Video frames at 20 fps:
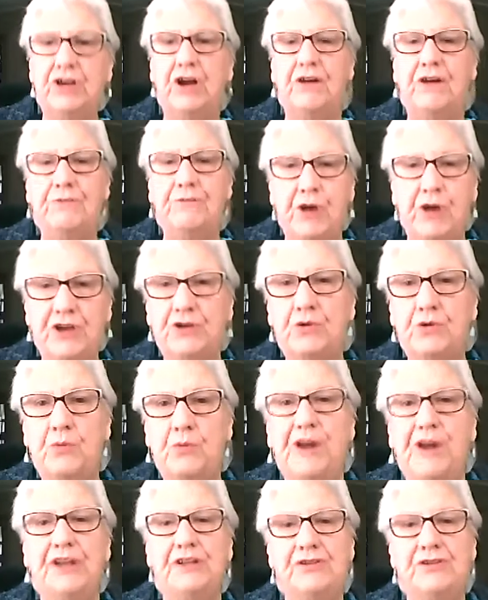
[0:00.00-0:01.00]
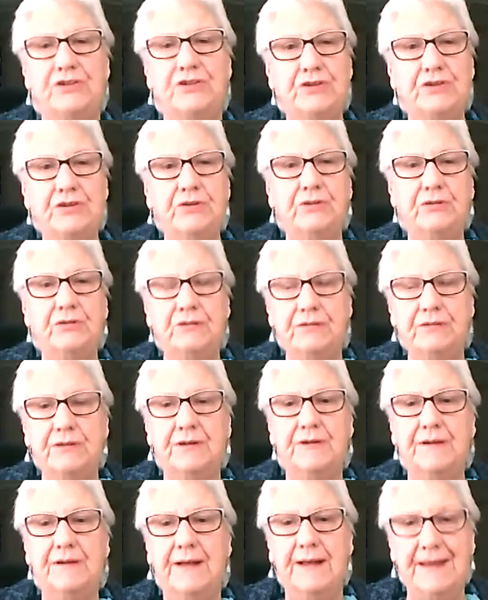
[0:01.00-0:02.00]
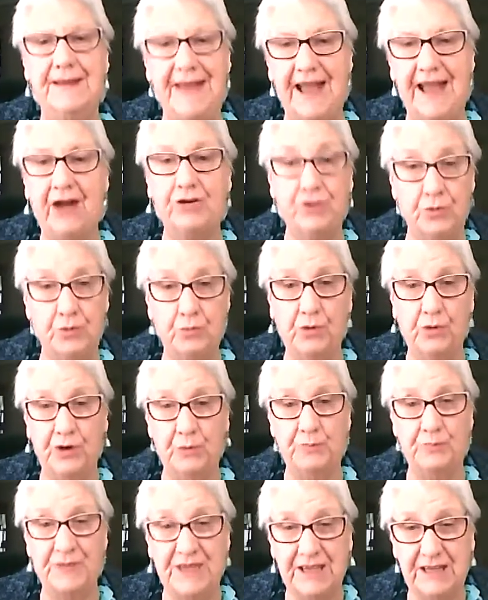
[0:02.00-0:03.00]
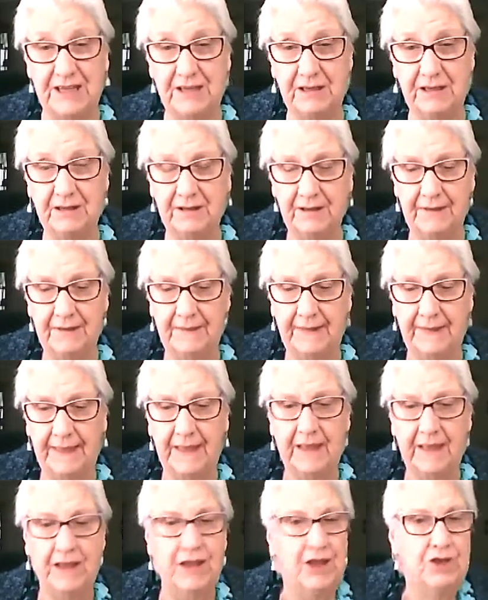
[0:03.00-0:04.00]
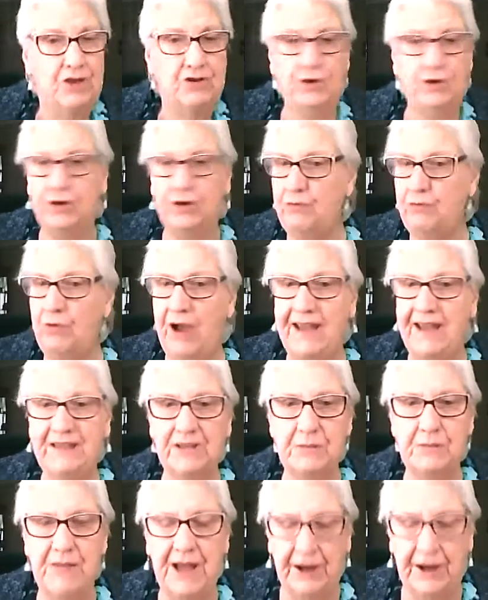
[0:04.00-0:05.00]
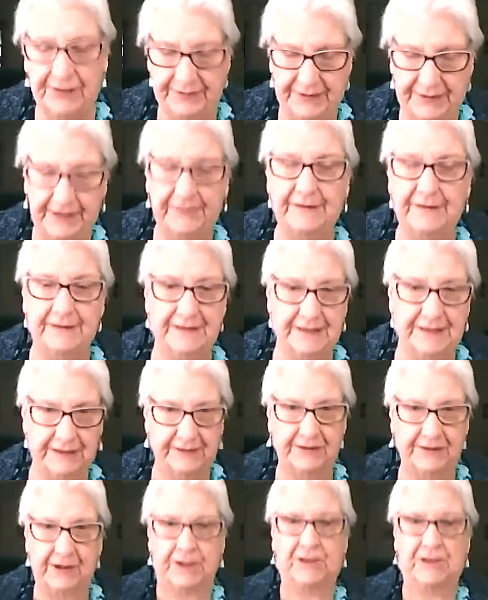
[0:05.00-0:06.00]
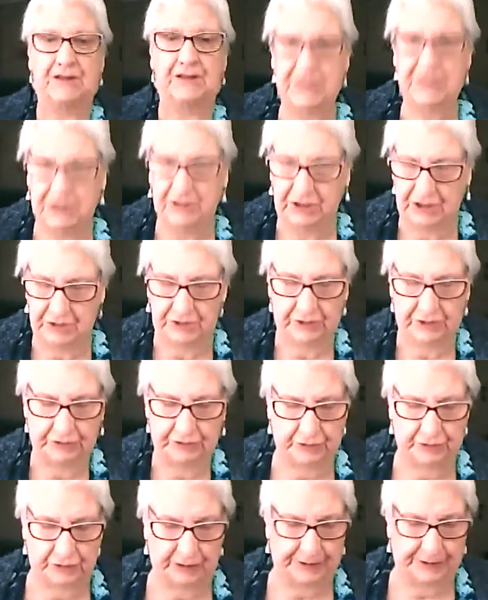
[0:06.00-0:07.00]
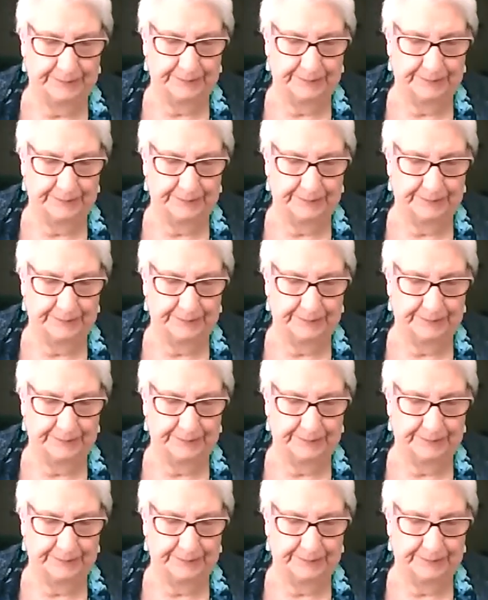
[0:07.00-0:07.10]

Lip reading: of what you're wanting to do and how you want to do it. You can write them out. Now I'm going to tell you another little story.